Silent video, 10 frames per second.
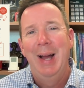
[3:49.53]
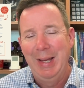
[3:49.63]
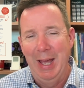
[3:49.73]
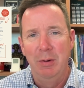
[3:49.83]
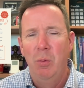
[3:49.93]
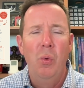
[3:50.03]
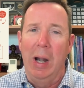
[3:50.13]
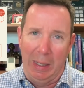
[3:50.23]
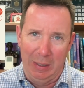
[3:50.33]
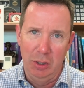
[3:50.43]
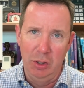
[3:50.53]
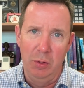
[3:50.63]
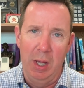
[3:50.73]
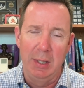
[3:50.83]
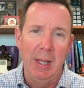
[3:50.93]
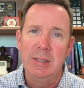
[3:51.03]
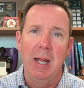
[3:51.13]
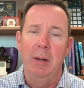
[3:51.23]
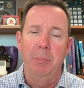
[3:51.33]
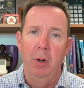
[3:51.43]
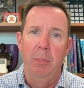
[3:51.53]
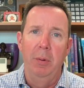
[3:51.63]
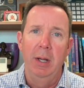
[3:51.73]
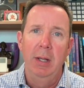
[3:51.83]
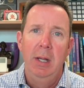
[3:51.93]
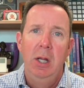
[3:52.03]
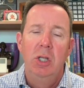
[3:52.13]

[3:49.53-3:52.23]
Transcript: Again, we're not going to do that. That's not appropriate.